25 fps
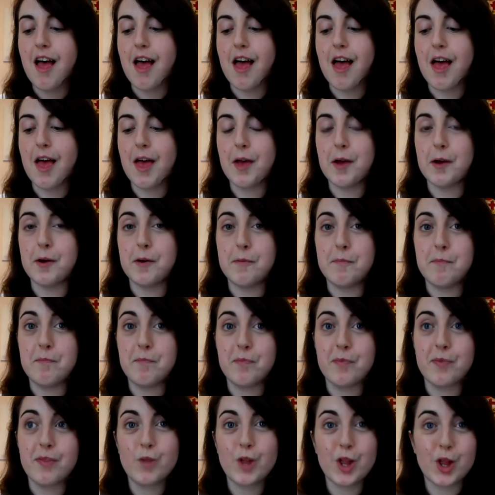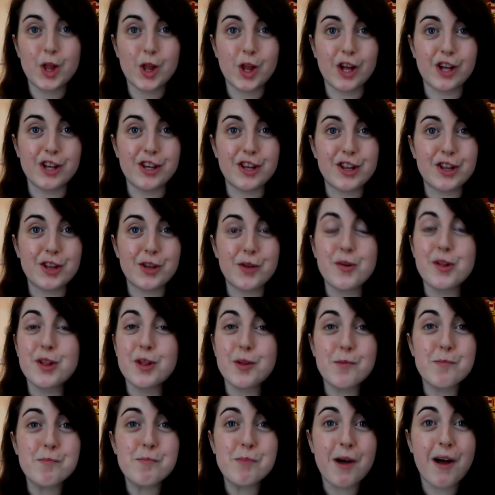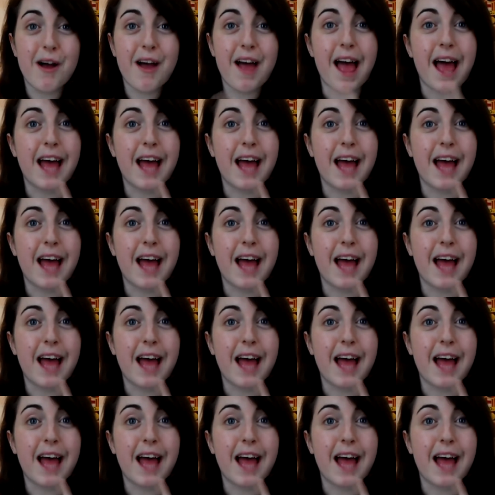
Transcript: I used to do Zumba,